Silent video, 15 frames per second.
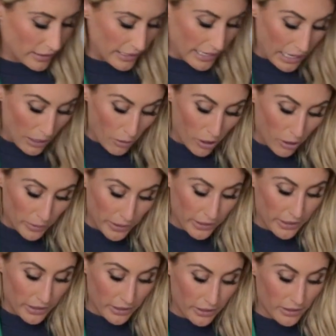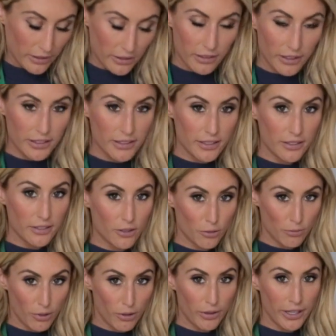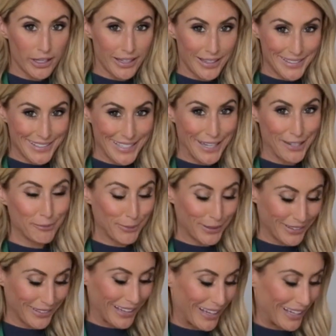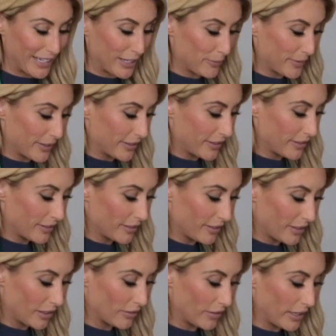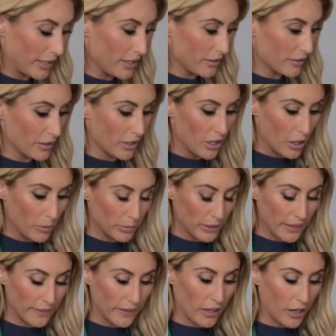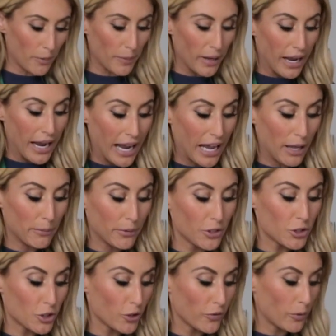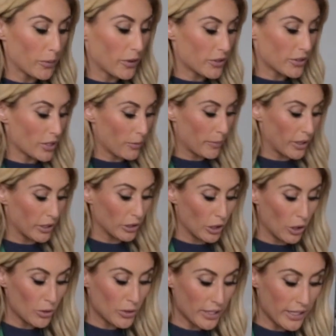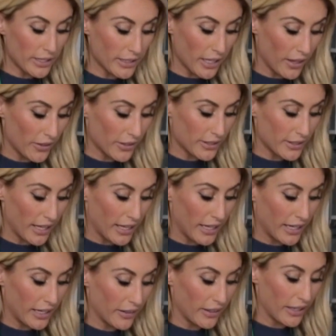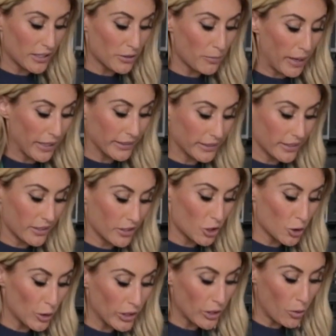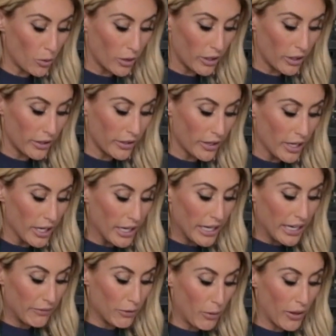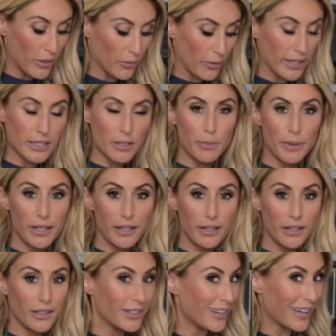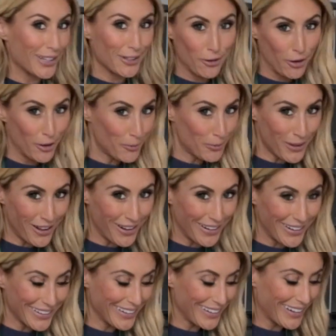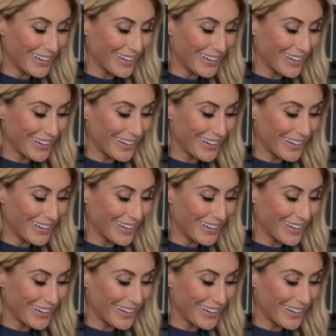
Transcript: Now all we need is a Corona and a damn lime. All right, plate that up. I'm gonna serve it with some elotes on the side. That's Mexican street corn. If you want the recipe, you gotta go to the blog.